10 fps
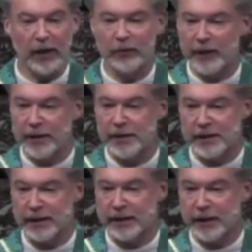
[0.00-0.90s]
and
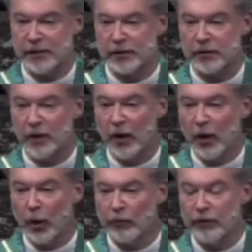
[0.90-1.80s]
reconciliation
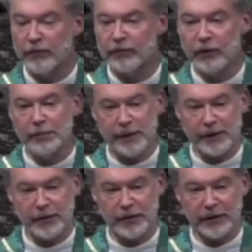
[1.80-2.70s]
over the full
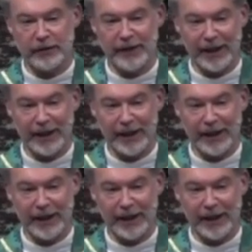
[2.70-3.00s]
ministry of